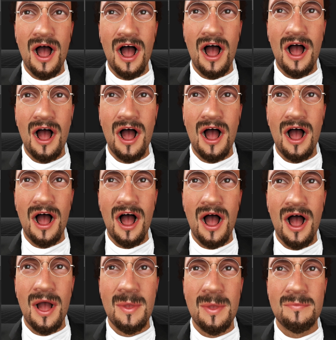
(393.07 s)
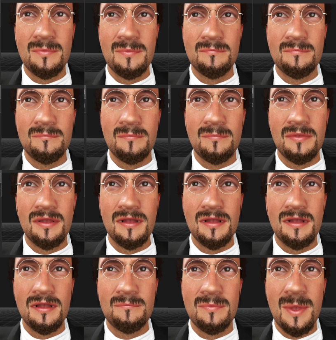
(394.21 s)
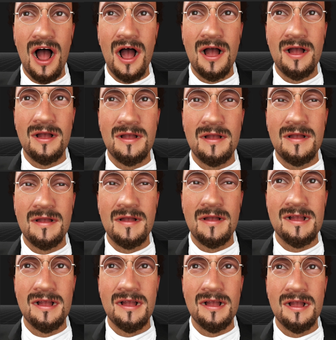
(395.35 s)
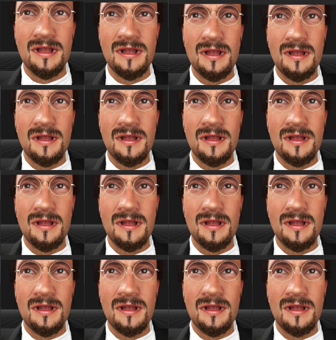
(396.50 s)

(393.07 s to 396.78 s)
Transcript: You can also refine visemes using the lips check.